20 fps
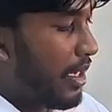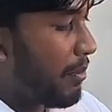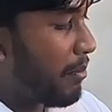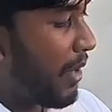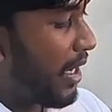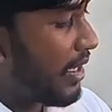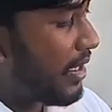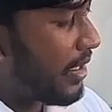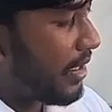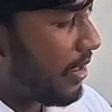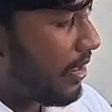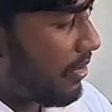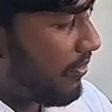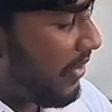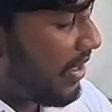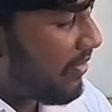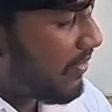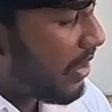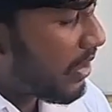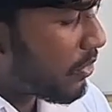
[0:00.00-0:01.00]
But
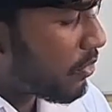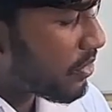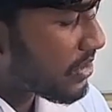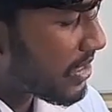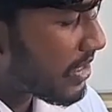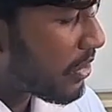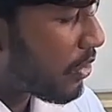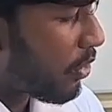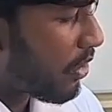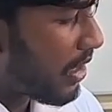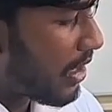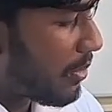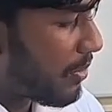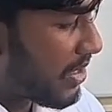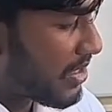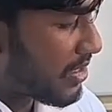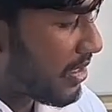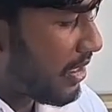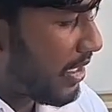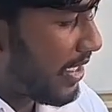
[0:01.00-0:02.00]
when we are using the oil
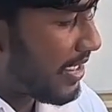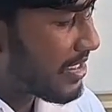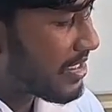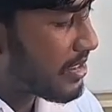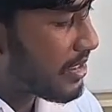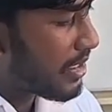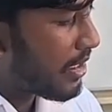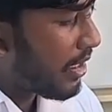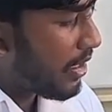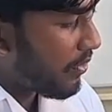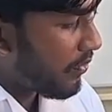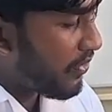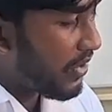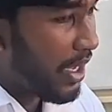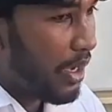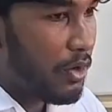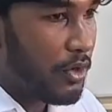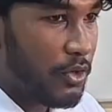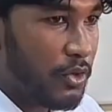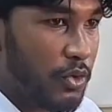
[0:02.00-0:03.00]
immersion lens, we
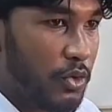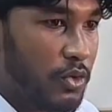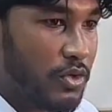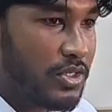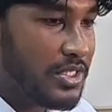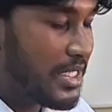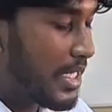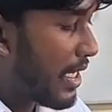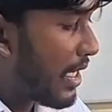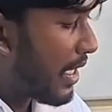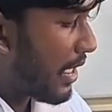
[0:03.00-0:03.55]
have to use